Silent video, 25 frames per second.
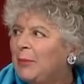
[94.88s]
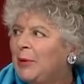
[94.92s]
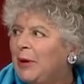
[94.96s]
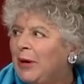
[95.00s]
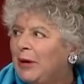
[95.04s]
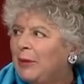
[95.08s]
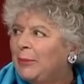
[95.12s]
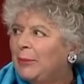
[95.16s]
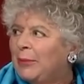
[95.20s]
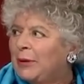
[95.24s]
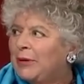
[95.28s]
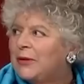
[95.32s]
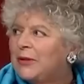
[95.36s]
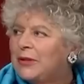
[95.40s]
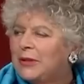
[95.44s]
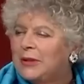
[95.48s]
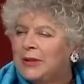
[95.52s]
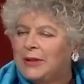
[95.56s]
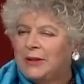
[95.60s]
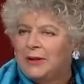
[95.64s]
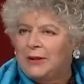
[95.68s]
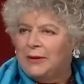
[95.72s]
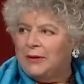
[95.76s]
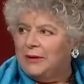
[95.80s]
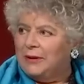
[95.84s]
Parliament.
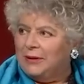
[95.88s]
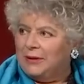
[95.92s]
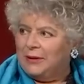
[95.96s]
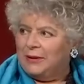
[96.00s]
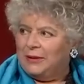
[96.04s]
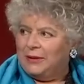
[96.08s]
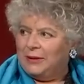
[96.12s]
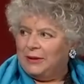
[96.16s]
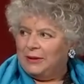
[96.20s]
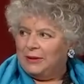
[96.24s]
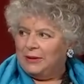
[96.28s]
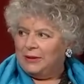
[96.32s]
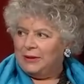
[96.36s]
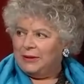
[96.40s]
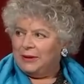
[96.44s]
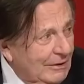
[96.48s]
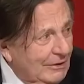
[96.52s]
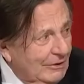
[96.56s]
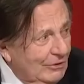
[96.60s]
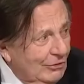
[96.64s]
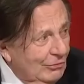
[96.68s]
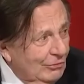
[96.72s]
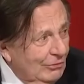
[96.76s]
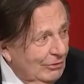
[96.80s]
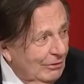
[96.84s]
But you are a lesbian,
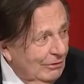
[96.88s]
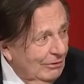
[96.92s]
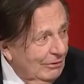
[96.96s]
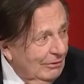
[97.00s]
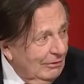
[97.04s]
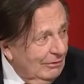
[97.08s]
you know.